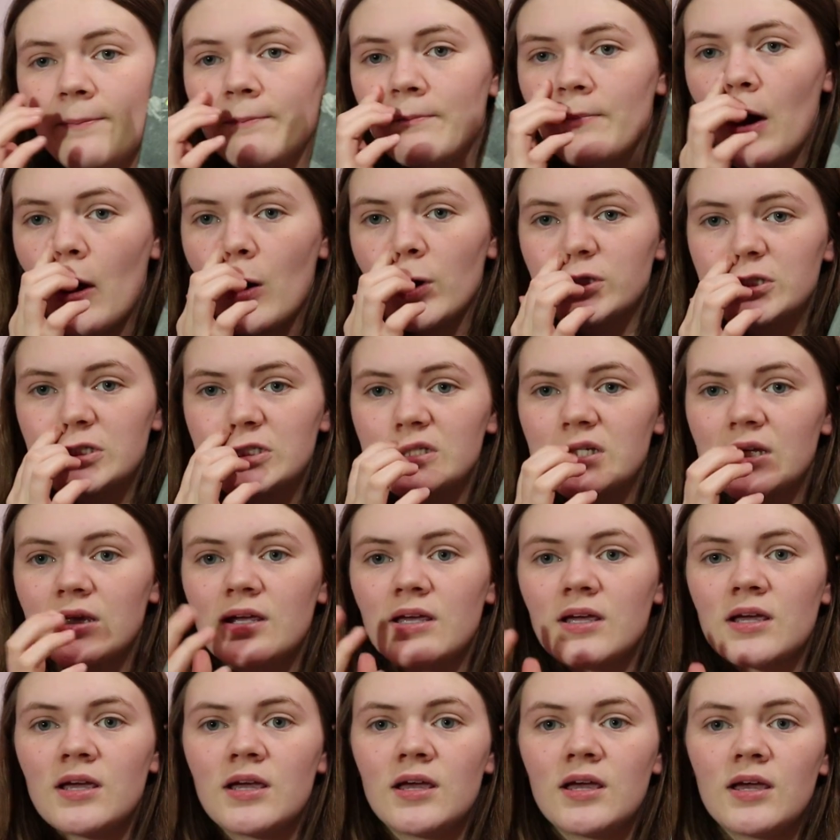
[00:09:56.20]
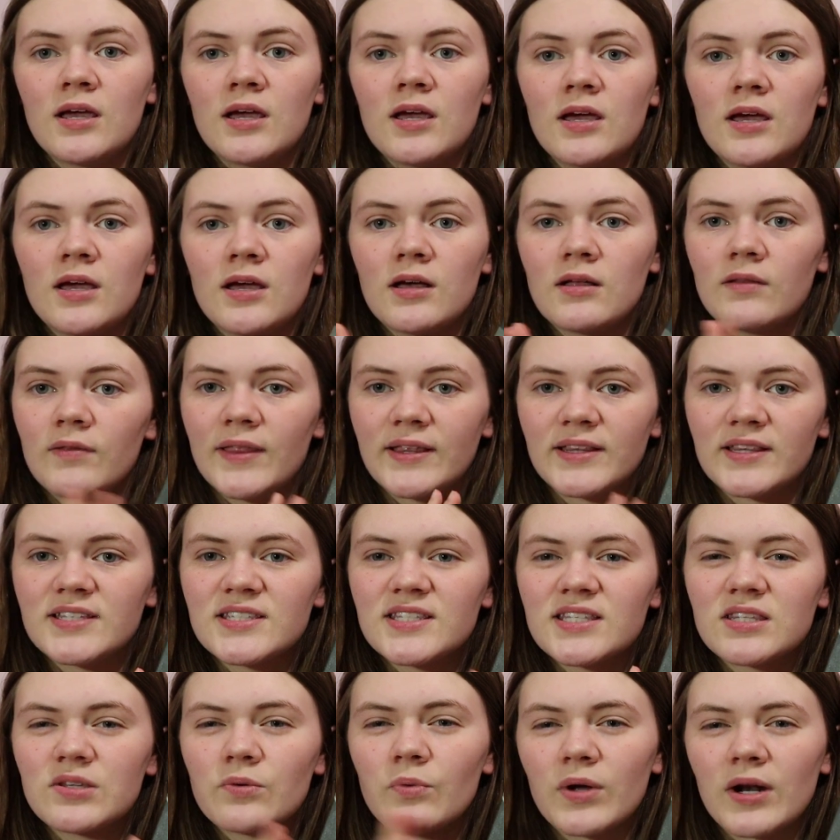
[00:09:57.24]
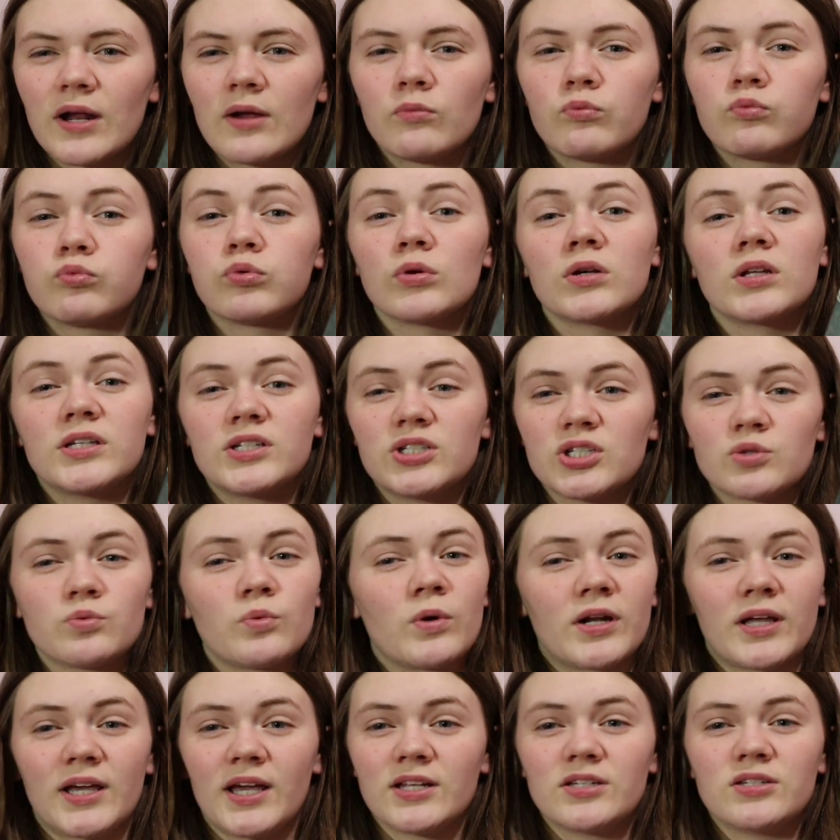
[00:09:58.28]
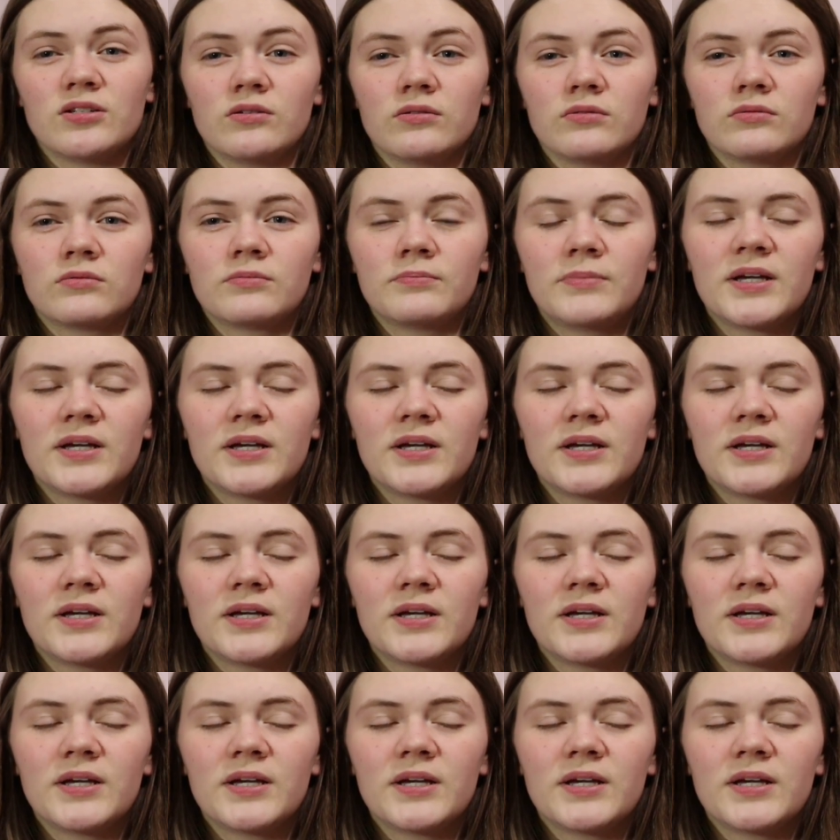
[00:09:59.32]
most Like, this is the one I really just want to get to.